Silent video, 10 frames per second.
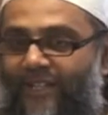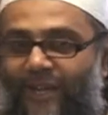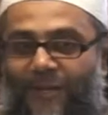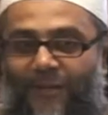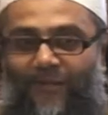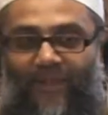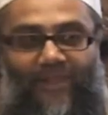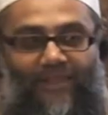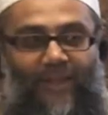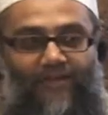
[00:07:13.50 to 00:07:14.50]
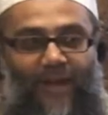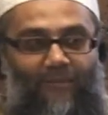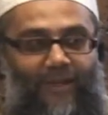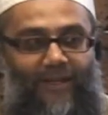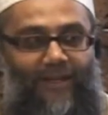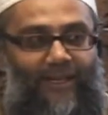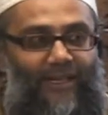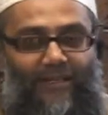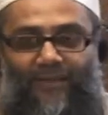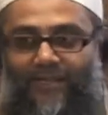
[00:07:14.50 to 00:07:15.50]
they know you. And the thing about being an
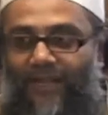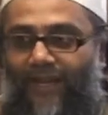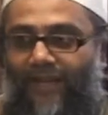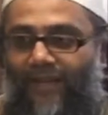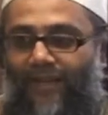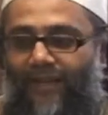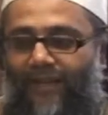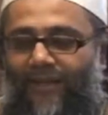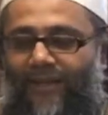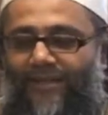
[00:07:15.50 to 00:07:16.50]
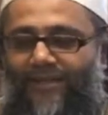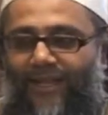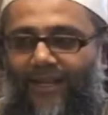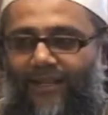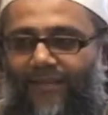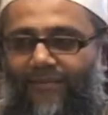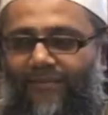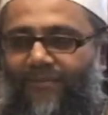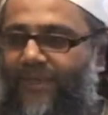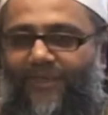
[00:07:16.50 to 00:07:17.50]
Englishman is like, it's like,
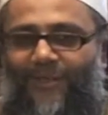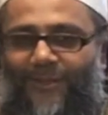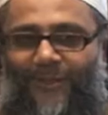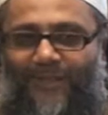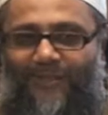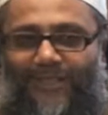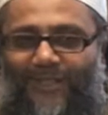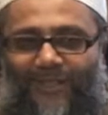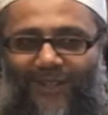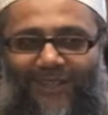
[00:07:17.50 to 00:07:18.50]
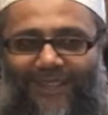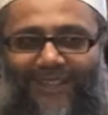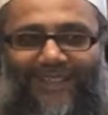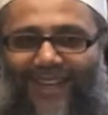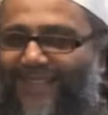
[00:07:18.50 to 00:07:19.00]
please don't talk to me too long because